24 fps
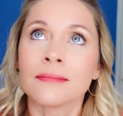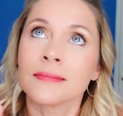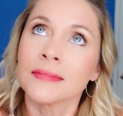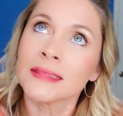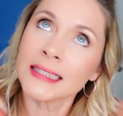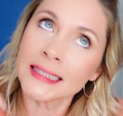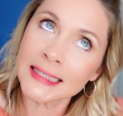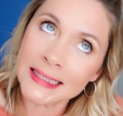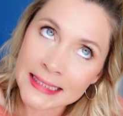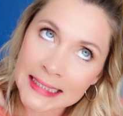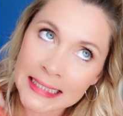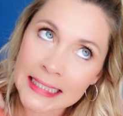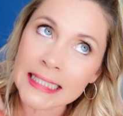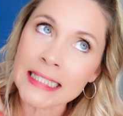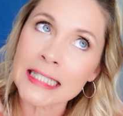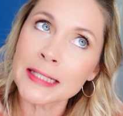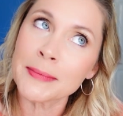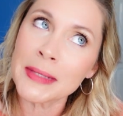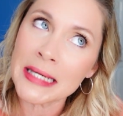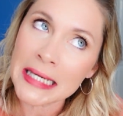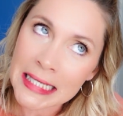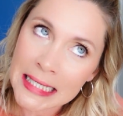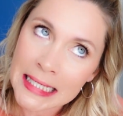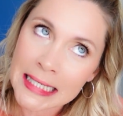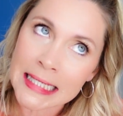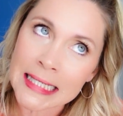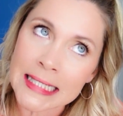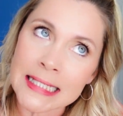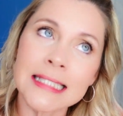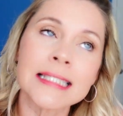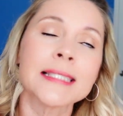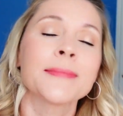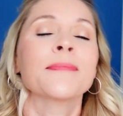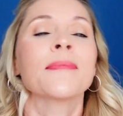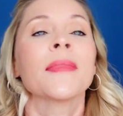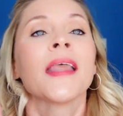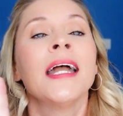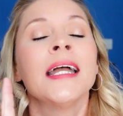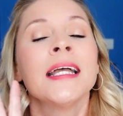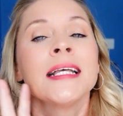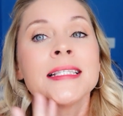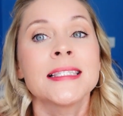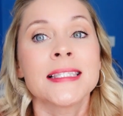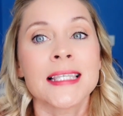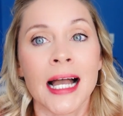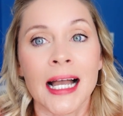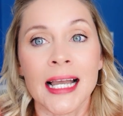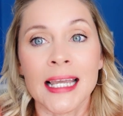STEAM is
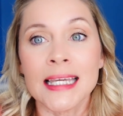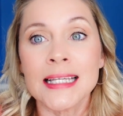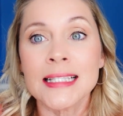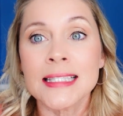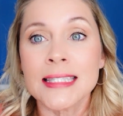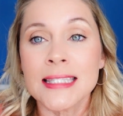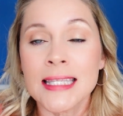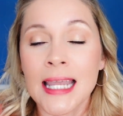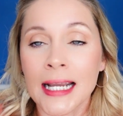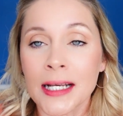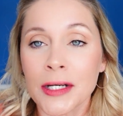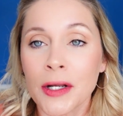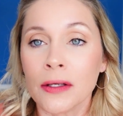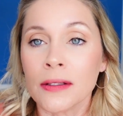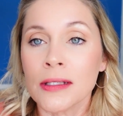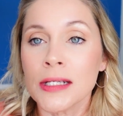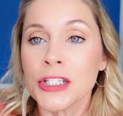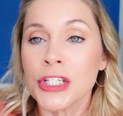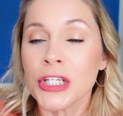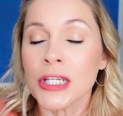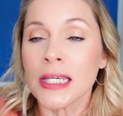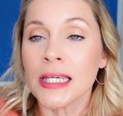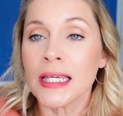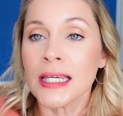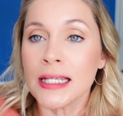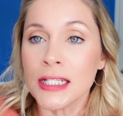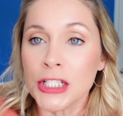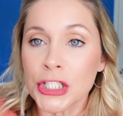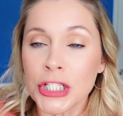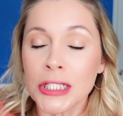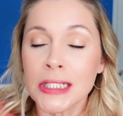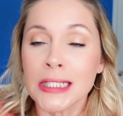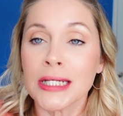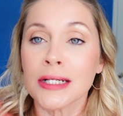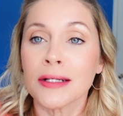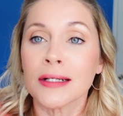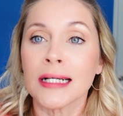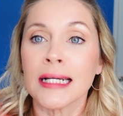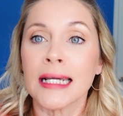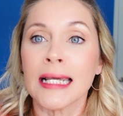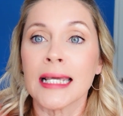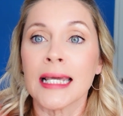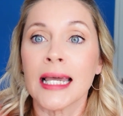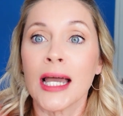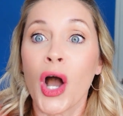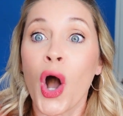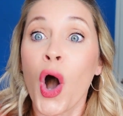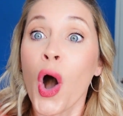science, technology,
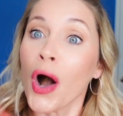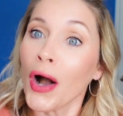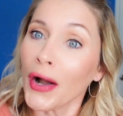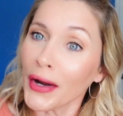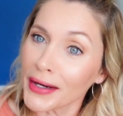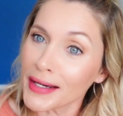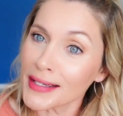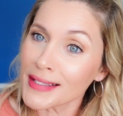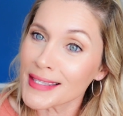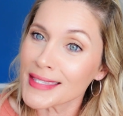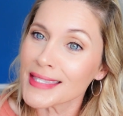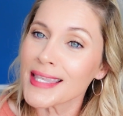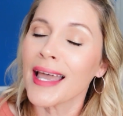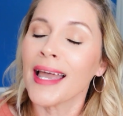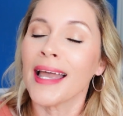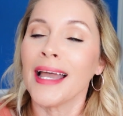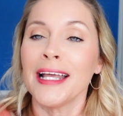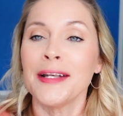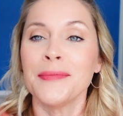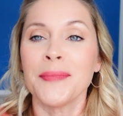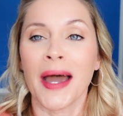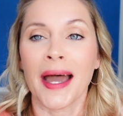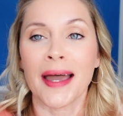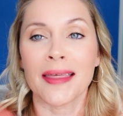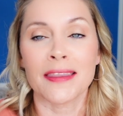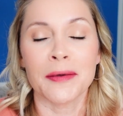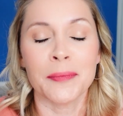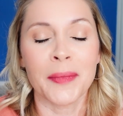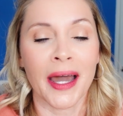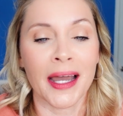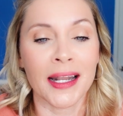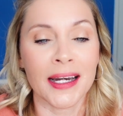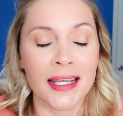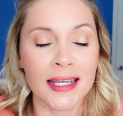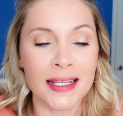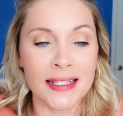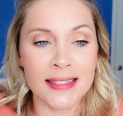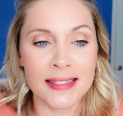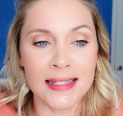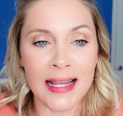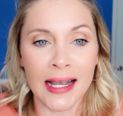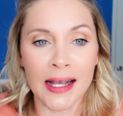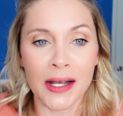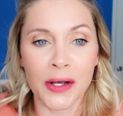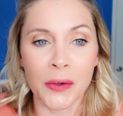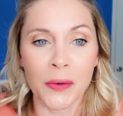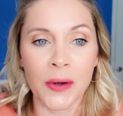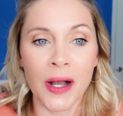engineering, arts, and mathematics.
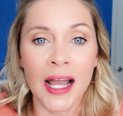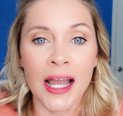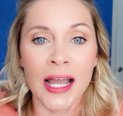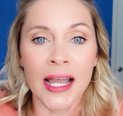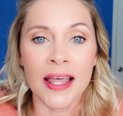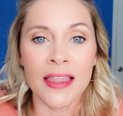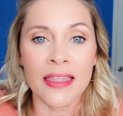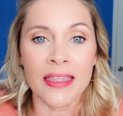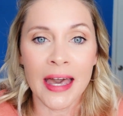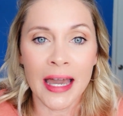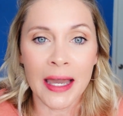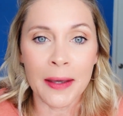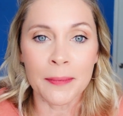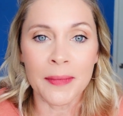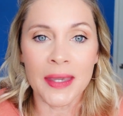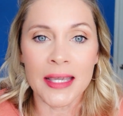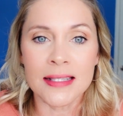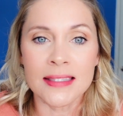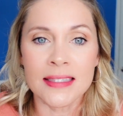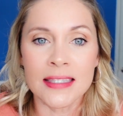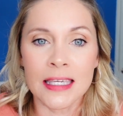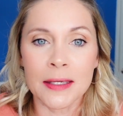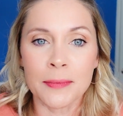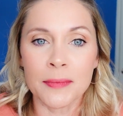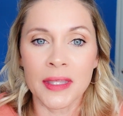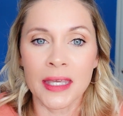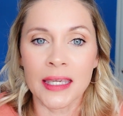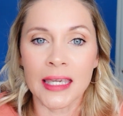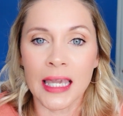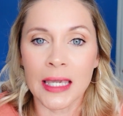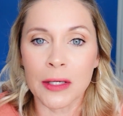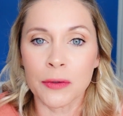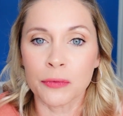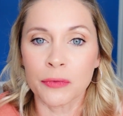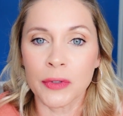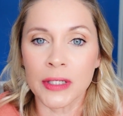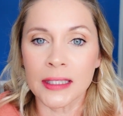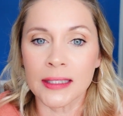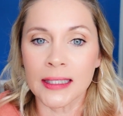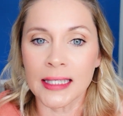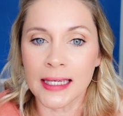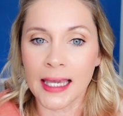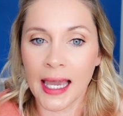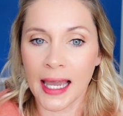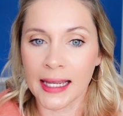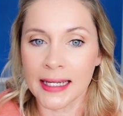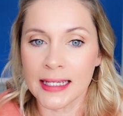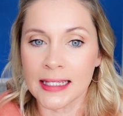Now, that may seem like a really
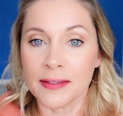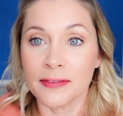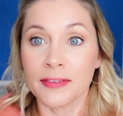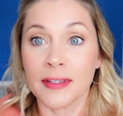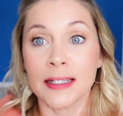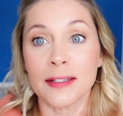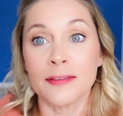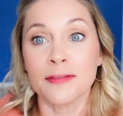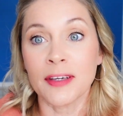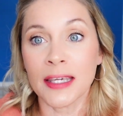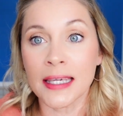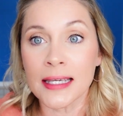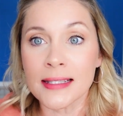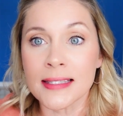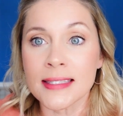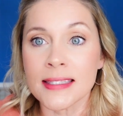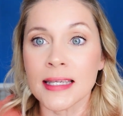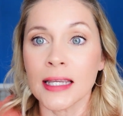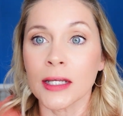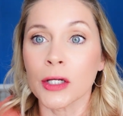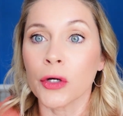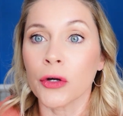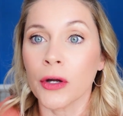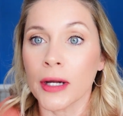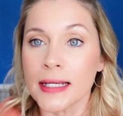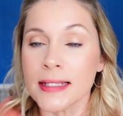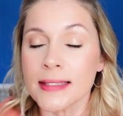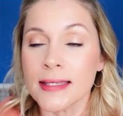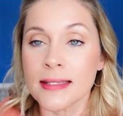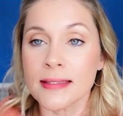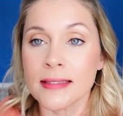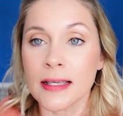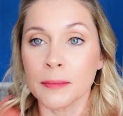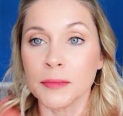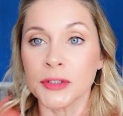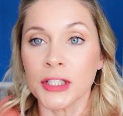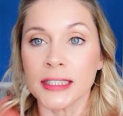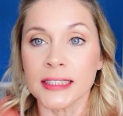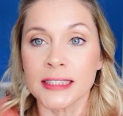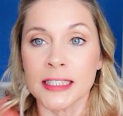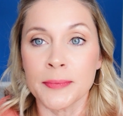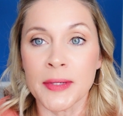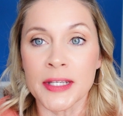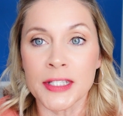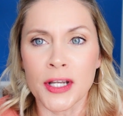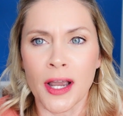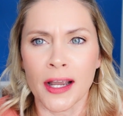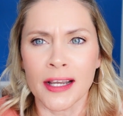kind of advanced and crazy subject to
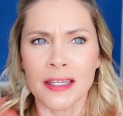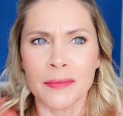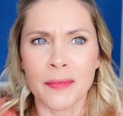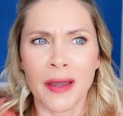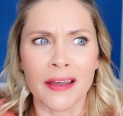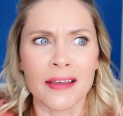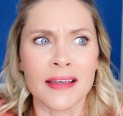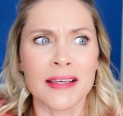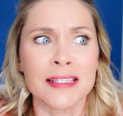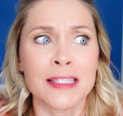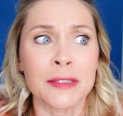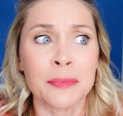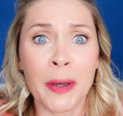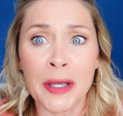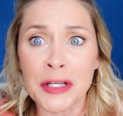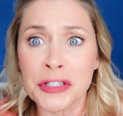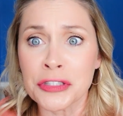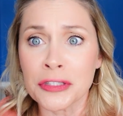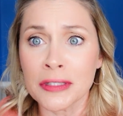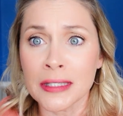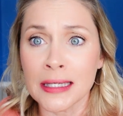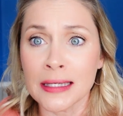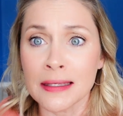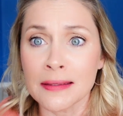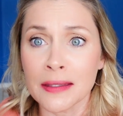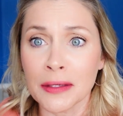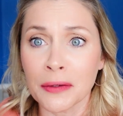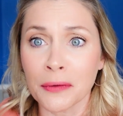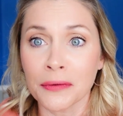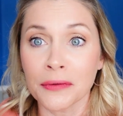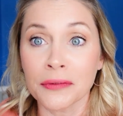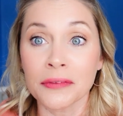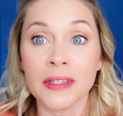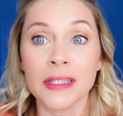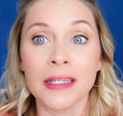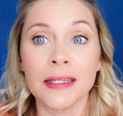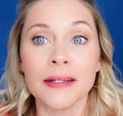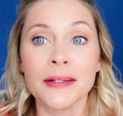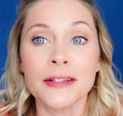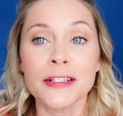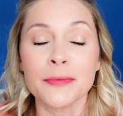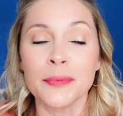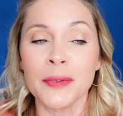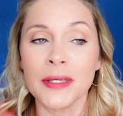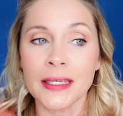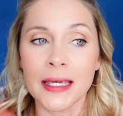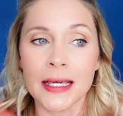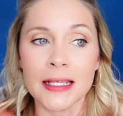be talking about, especially in the early
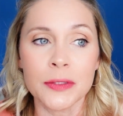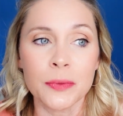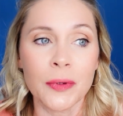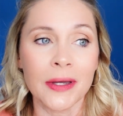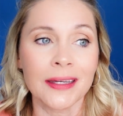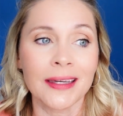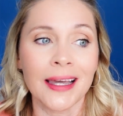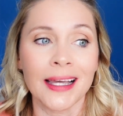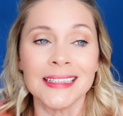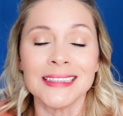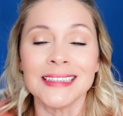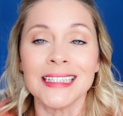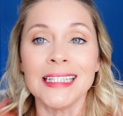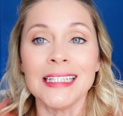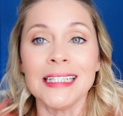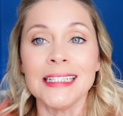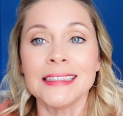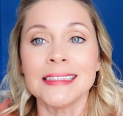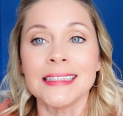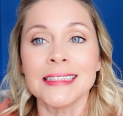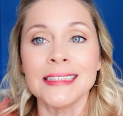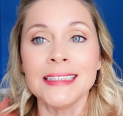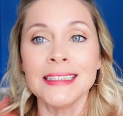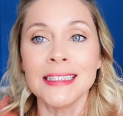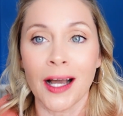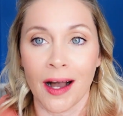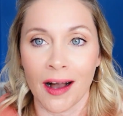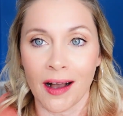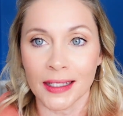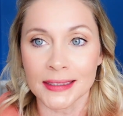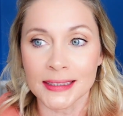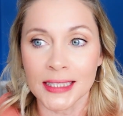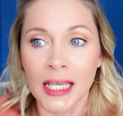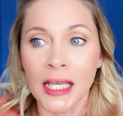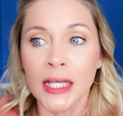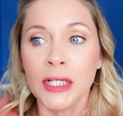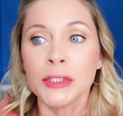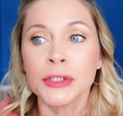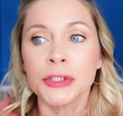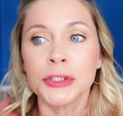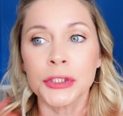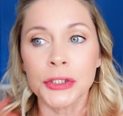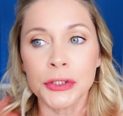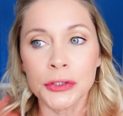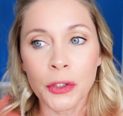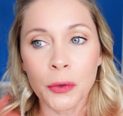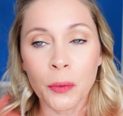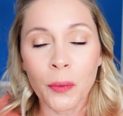years, but guess what, guys? It's not.
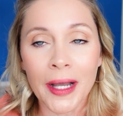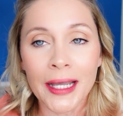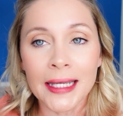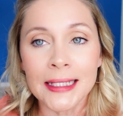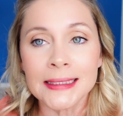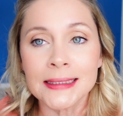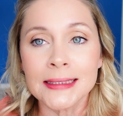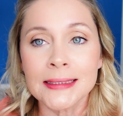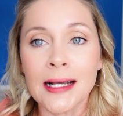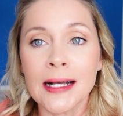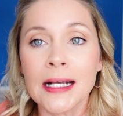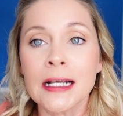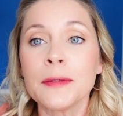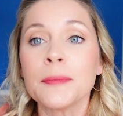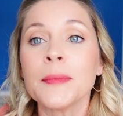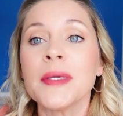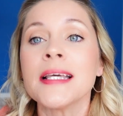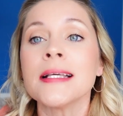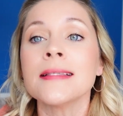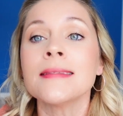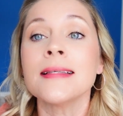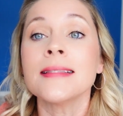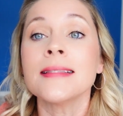Do you know why it's not? Because